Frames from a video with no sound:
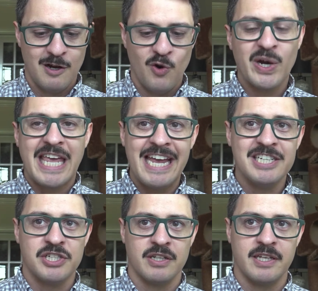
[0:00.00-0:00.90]
who
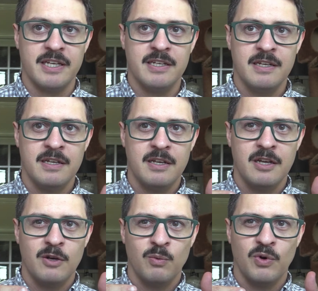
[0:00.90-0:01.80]
occasionally
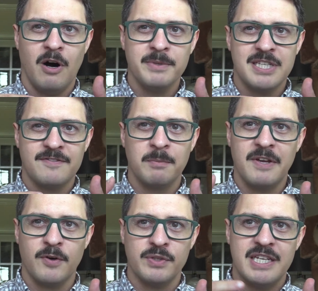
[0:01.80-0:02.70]
will almost have some
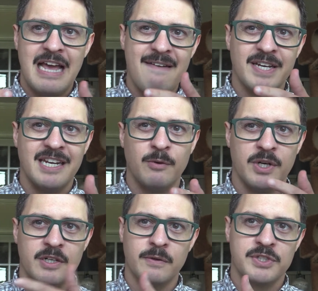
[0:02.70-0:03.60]
difficulty navigating
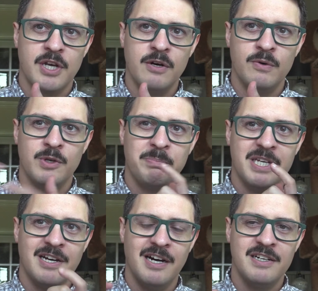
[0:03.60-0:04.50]
one another's code
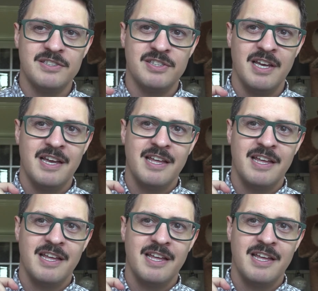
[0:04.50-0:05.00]
because